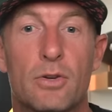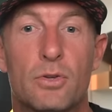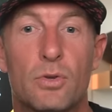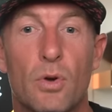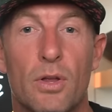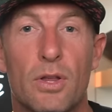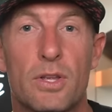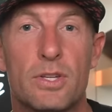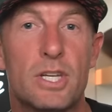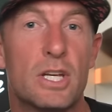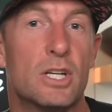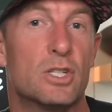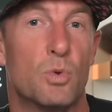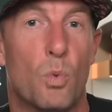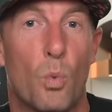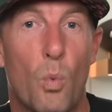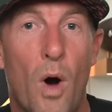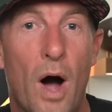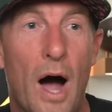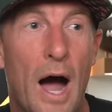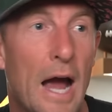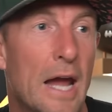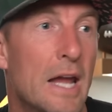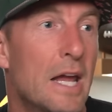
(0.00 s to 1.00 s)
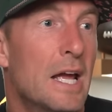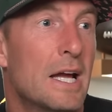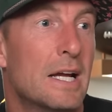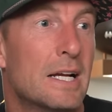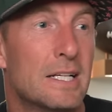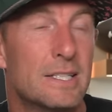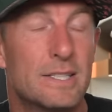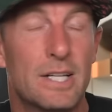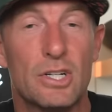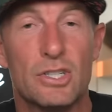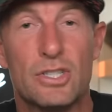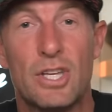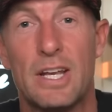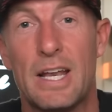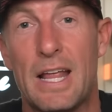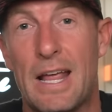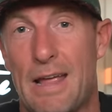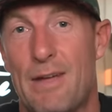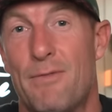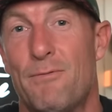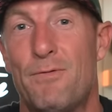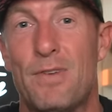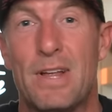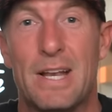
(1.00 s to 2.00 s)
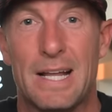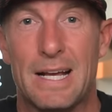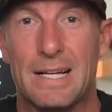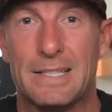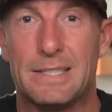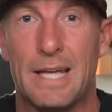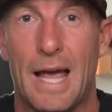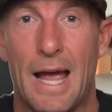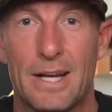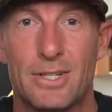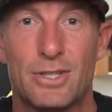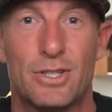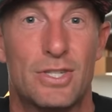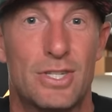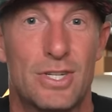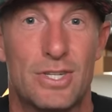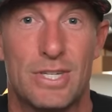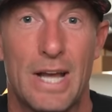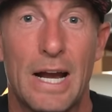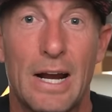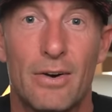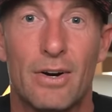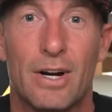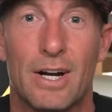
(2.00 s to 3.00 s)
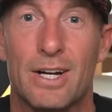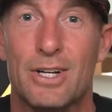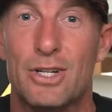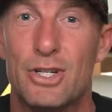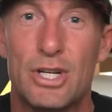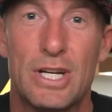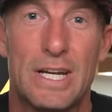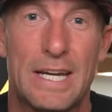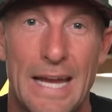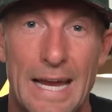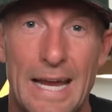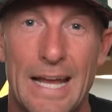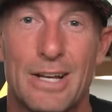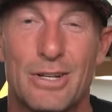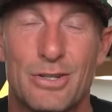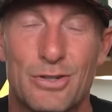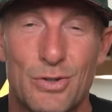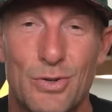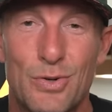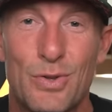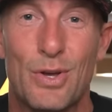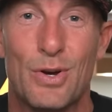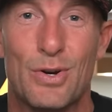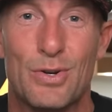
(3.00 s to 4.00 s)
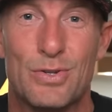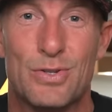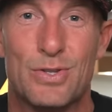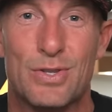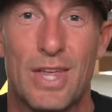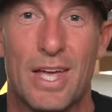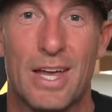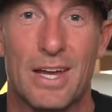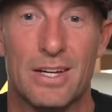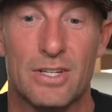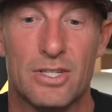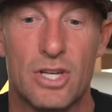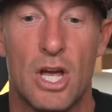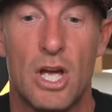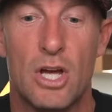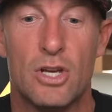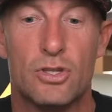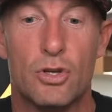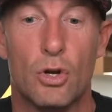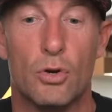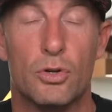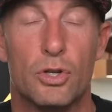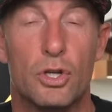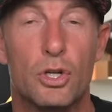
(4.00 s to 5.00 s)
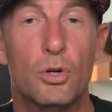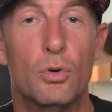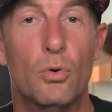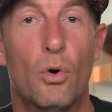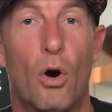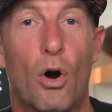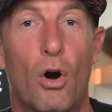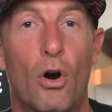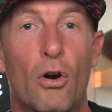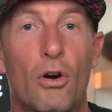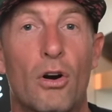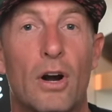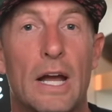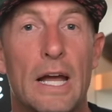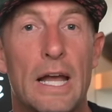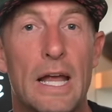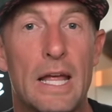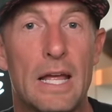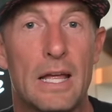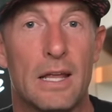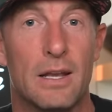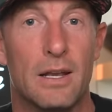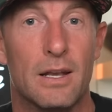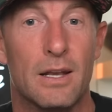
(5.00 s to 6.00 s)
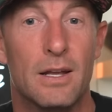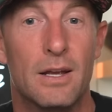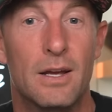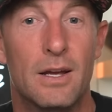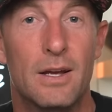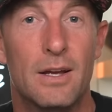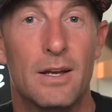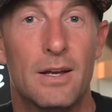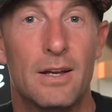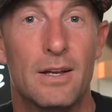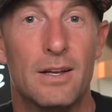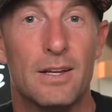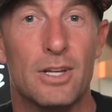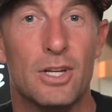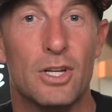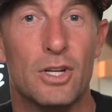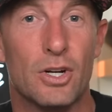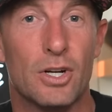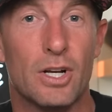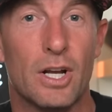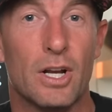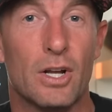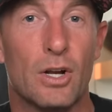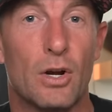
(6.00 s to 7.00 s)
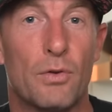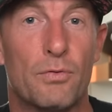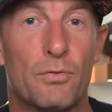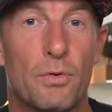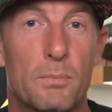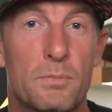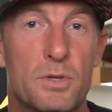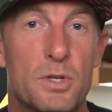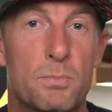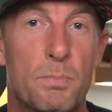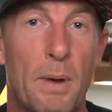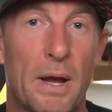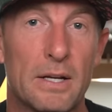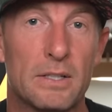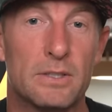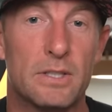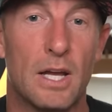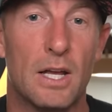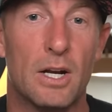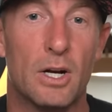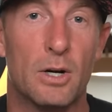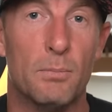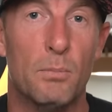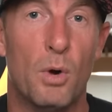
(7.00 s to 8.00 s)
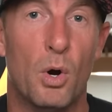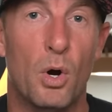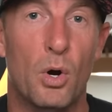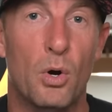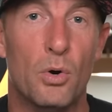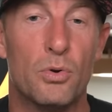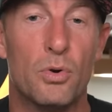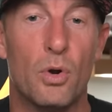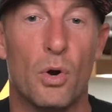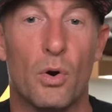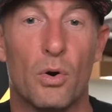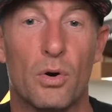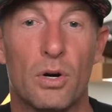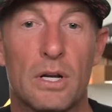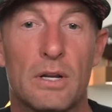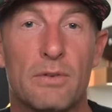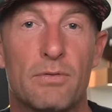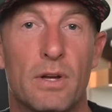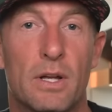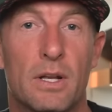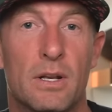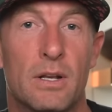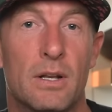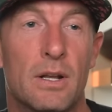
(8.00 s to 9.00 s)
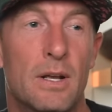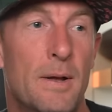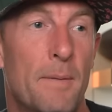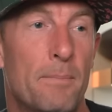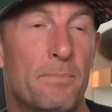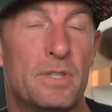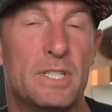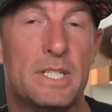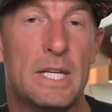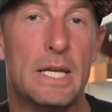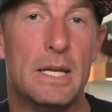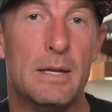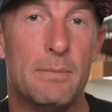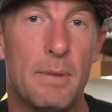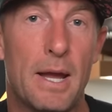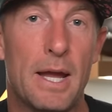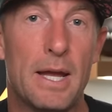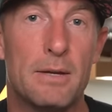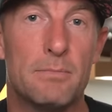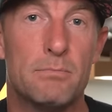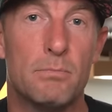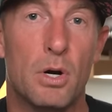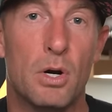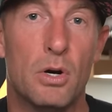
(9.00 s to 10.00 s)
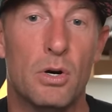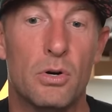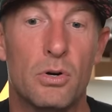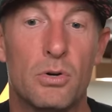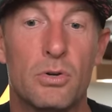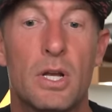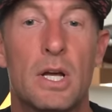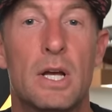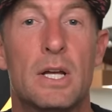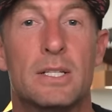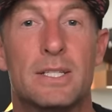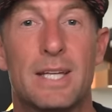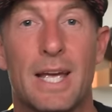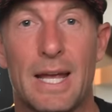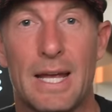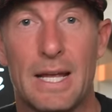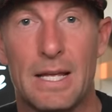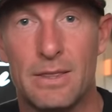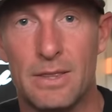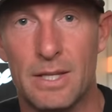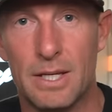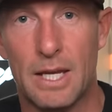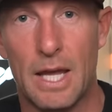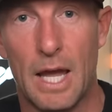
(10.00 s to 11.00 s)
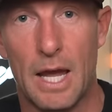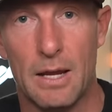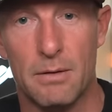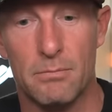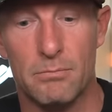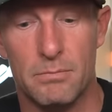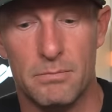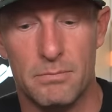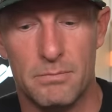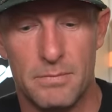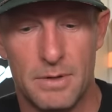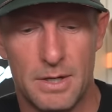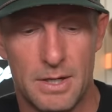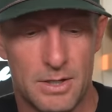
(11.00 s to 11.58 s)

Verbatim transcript: I'd do all these things. Why? Because there's an infant attached to Sarah. She can't do those things. So you are in. You're going to go from spectator mode or even teammate mode to in the game.